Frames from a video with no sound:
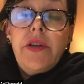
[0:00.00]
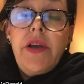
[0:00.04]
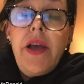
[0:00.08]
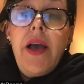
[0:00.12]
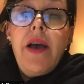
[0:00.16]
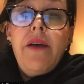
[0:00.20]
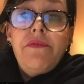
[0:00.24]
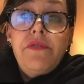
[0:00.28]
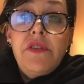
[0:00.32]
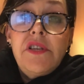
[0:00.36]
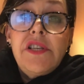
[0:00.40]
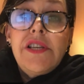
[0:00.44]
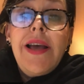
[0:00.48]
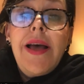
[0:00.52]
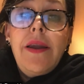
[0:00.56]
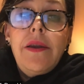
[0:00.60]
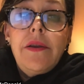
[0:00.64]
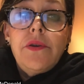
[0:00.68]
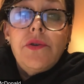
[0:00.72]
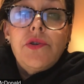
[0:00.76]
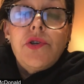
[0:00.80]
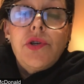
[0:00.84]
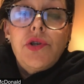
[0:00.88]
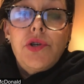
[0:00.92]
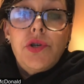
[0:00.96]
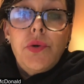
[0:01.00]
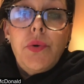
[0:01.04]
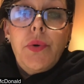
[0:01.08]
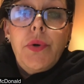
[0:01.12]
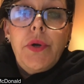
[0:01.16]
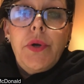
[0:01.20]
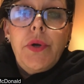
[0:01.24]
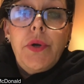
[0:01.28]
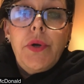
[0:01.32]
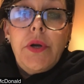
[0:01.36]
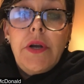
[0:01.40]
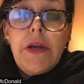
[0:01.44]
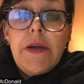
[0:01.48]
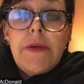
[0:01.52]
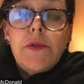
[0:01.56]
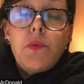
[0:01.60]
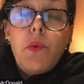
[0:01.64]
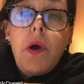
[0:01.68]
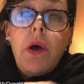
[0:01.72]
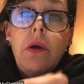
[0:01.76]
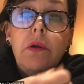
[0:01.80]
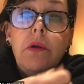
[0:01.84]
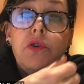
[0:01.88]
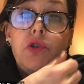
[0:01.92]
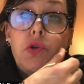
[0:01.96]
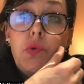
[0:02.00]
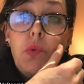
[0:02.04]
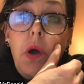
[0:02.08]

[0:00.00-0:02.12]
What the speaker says: have the talent to do it as well?